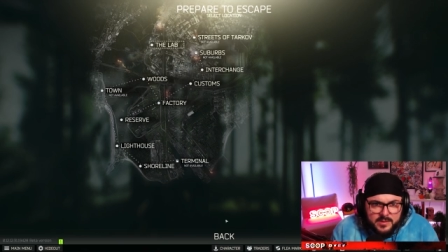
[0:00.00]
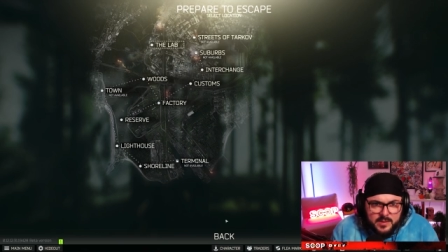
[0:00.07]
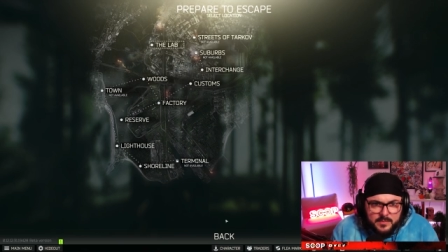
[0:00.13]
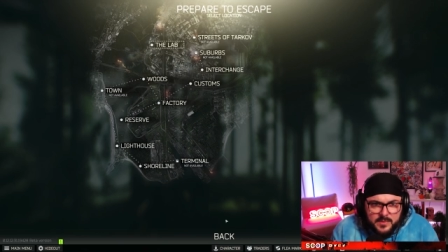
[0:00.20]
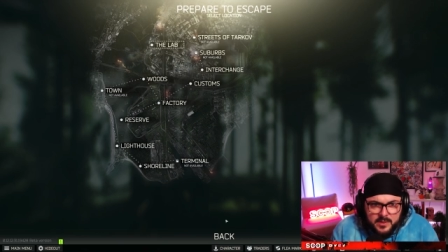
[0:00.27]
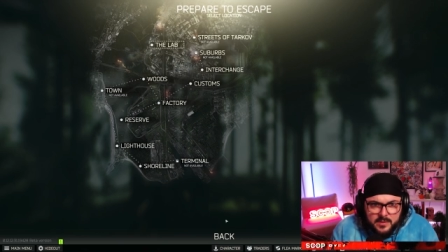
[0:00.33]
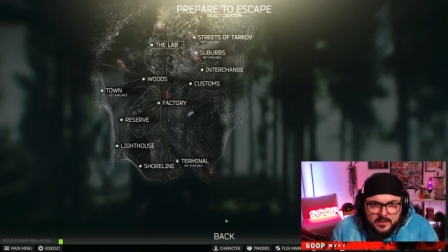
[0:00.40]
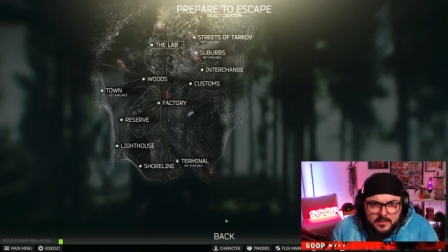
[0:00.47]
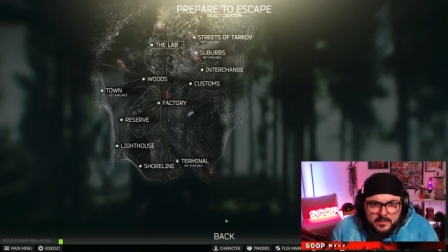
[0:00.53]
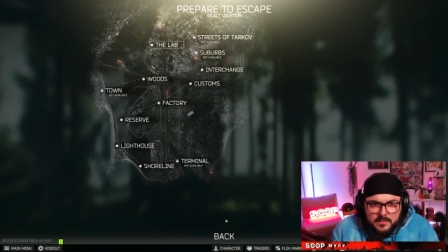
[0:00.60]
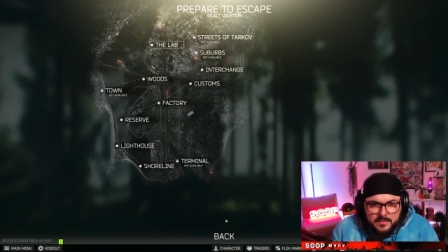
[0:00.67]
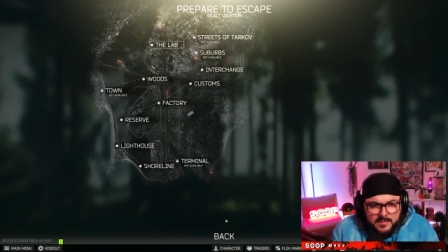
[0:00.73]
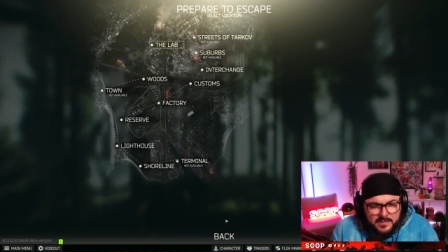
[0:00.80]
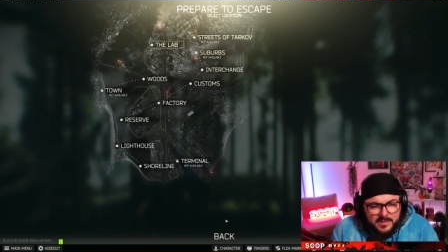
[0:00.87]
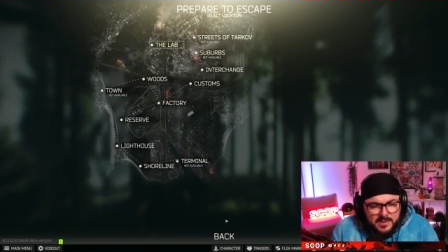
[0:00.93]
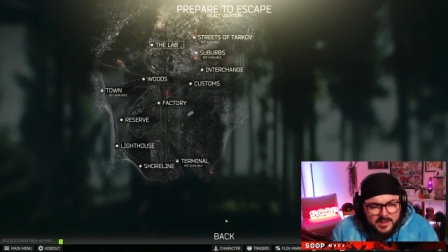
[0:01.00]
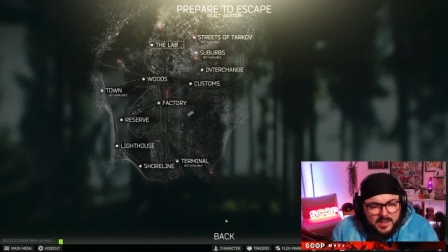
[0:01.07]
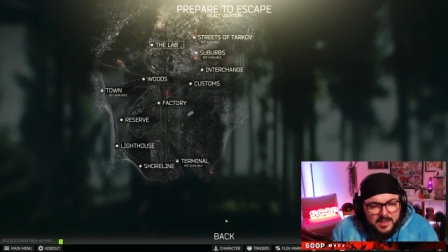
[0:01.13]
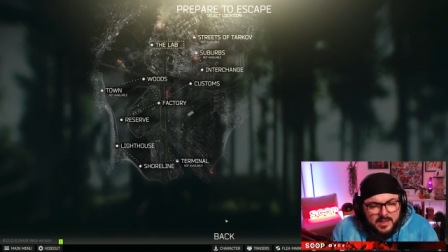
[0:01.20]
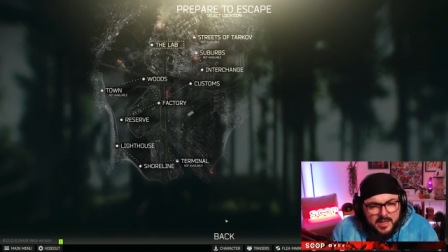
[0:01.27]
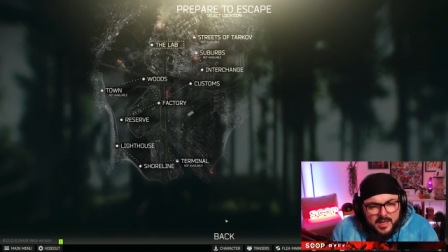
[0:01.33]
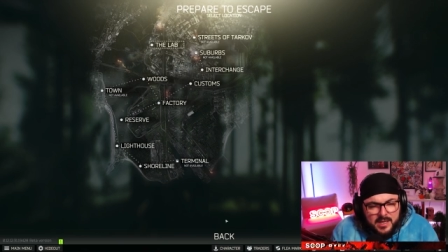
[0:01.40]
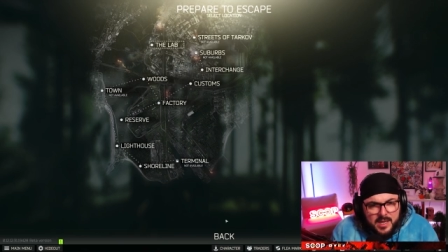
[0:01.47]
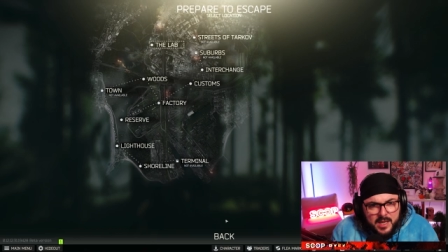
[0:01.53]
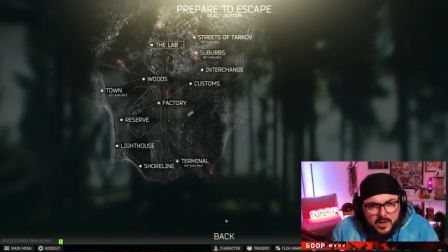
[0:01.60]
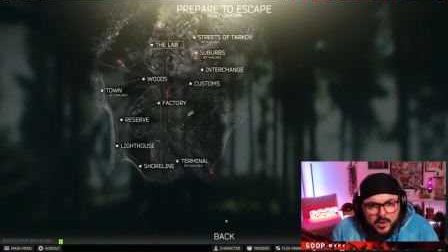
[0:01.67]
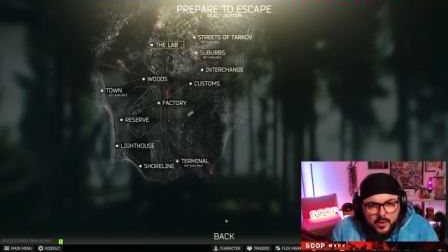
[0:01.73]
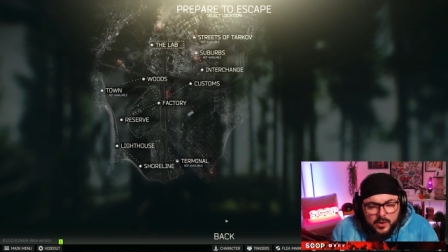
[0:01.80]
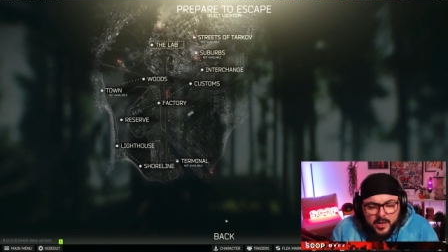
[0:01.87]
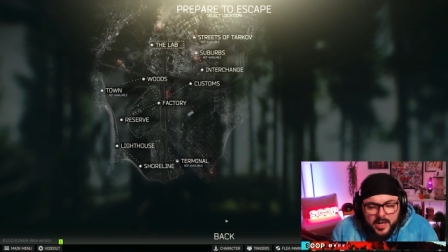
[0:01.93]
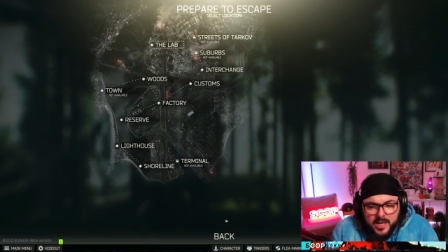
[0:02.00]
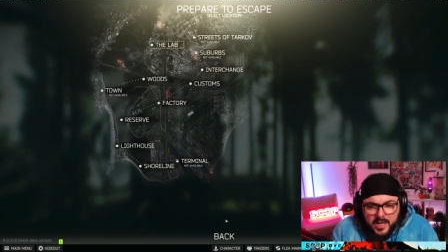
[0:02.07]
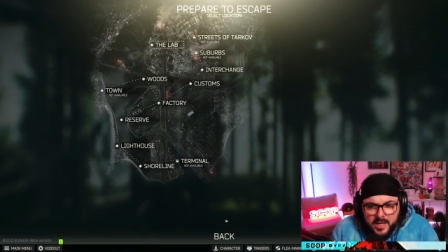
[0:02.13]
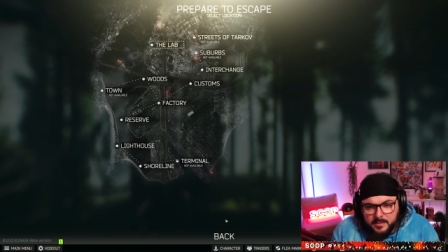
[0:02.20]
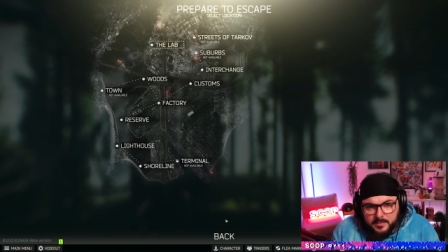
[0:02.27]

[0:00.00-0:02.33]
something in that category.